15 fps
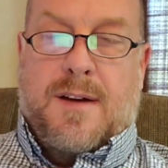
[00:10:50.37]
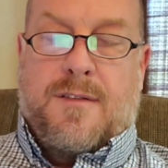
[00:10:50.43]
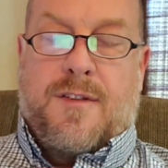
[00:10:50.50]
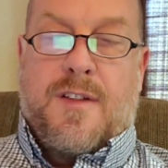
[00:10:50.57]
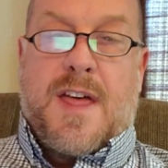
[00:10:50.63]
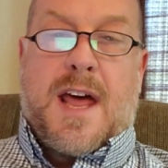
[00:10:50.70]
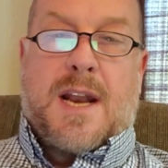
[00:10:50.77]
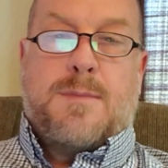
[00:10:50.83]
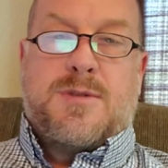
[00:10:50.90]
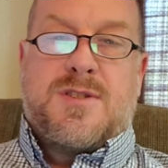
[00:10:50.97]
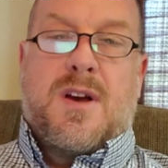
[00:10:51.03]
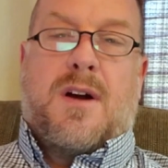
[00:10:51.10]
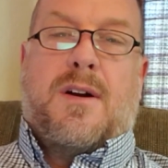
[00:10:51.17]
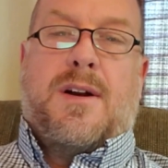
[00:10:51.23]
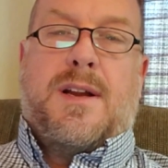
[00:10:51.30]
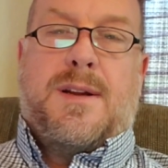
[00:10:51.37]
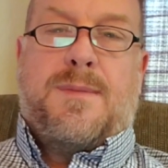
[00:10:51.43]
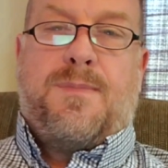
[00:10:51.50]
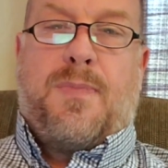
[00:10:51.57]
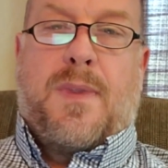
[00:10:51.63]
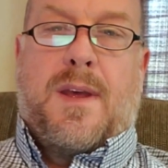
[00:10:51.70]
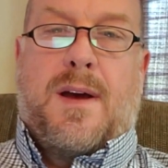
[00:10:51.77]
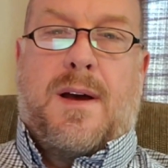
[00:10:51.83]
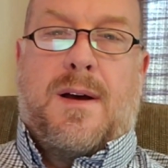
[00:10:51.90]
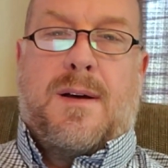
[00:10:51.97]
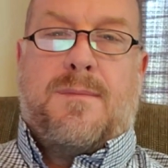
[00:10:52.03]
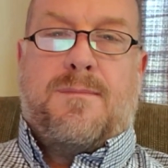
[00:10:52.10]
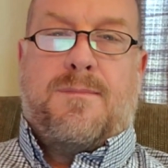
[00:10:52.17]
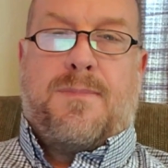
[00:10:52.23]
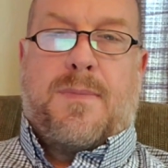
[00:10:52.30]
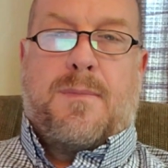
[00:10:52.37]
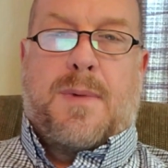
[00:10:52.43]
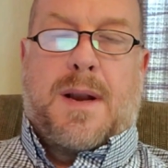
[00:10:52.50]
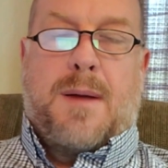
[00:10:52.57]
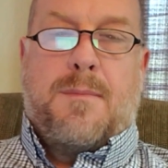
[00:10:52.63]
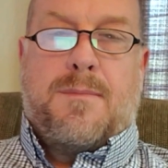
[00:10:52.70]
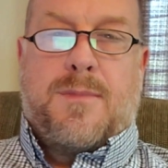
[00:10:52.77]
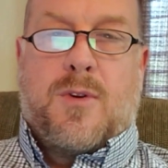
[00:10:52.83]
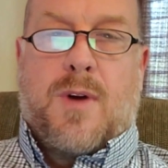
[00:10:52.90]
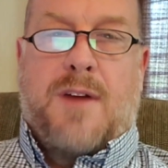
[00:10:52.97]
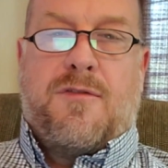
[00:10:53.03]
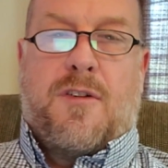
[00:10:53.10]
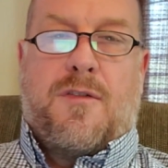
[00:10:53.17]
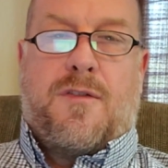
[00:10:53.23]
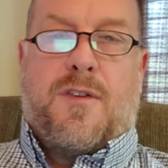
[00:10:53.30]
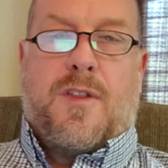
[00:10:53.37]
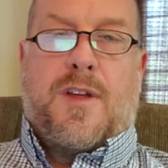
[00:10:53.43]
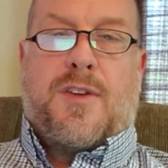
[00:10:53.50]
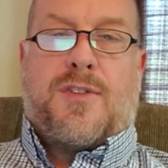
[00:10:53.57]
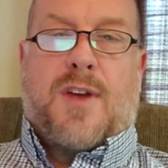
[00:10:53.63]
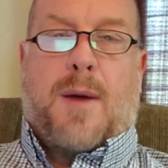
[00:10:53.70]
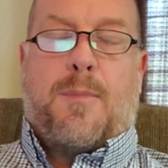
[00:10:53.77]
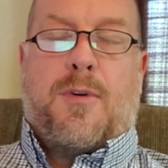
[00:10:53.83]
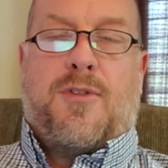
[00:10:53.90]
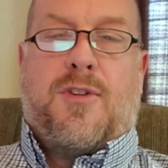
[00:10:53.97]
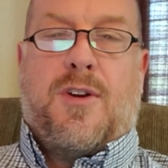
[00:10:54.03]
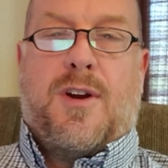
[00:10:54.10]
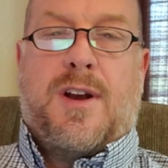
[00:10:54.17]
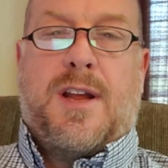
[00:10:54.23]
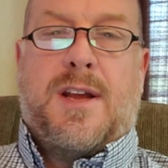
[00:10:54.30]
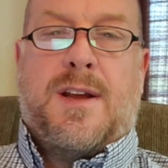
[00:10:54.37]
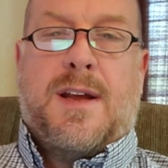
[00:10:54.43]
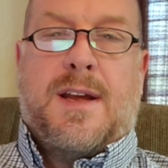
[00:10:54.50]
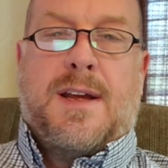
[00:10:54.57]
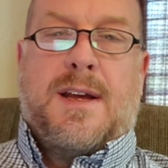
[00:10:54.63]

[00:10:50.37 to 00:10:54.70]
For that, I'm sorry. But I'm grateful for this opportunity